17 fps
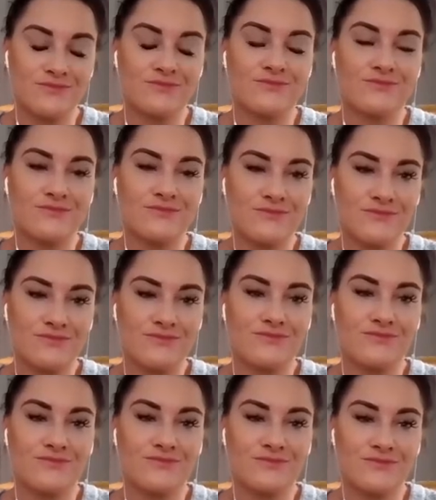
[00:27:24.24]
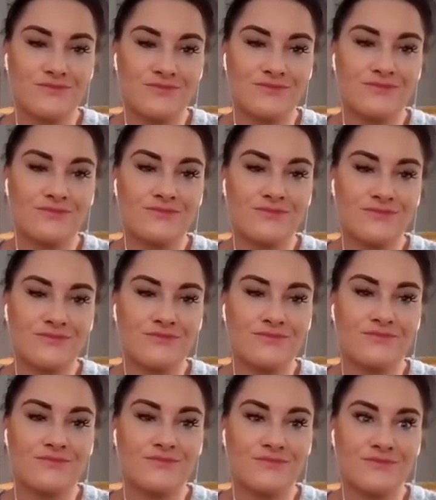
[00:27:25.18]

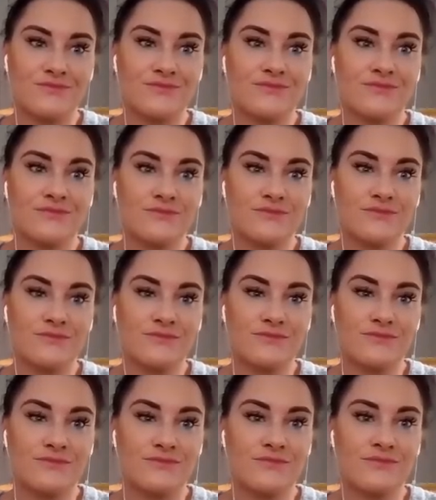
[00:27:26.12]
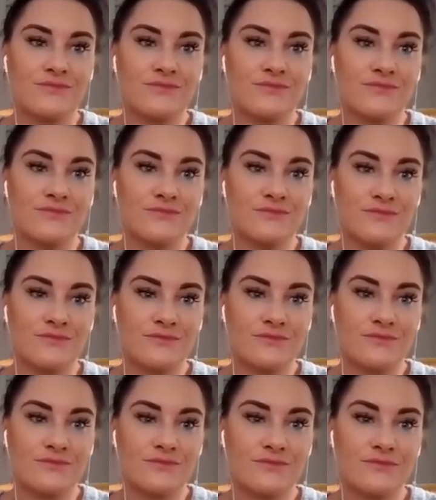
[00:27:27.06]

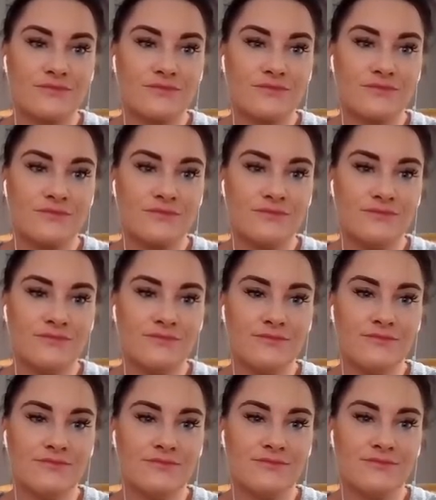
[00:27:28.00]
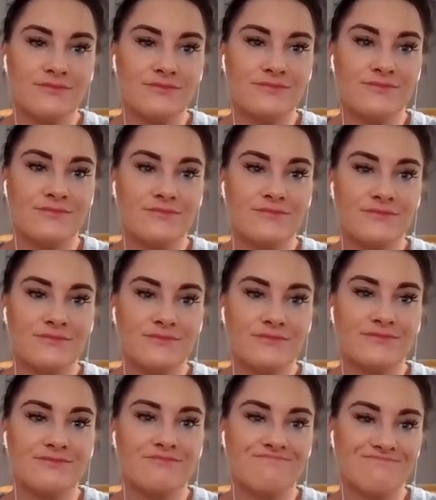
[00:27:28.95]

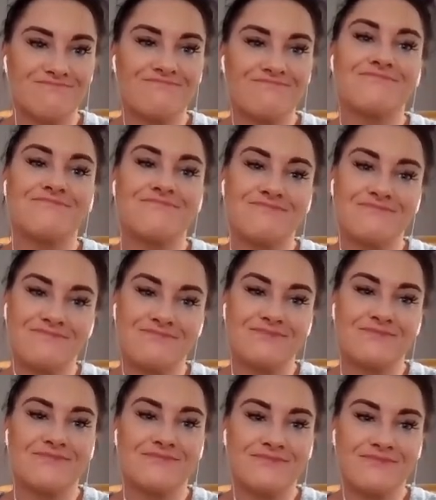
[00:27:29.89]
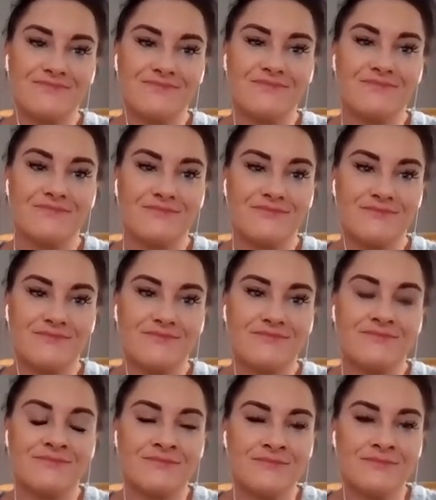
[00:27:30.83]

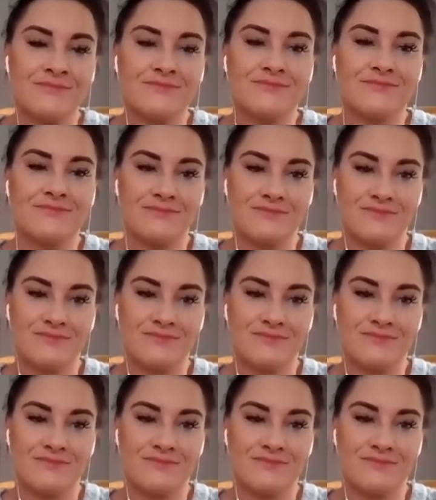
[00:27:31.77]
(not speaking)